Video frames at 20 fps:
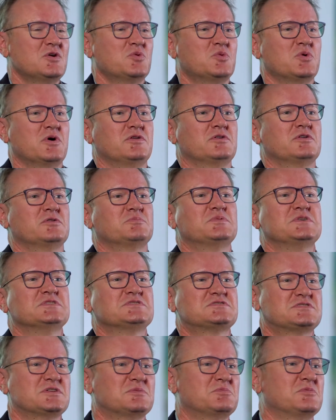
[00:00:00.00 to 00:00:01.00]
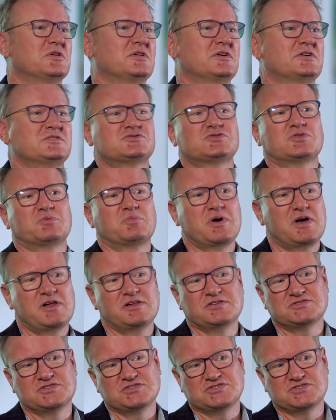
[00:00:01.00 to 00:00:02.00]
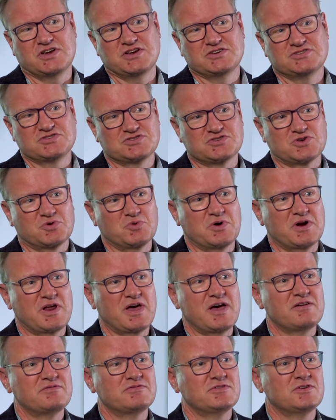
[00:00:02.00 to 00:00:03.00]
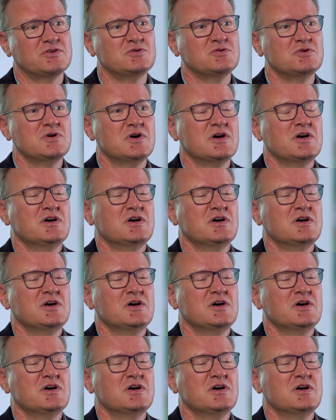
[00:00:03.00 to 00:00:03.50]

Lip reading: whether it be stimulus or policy changes or what have you,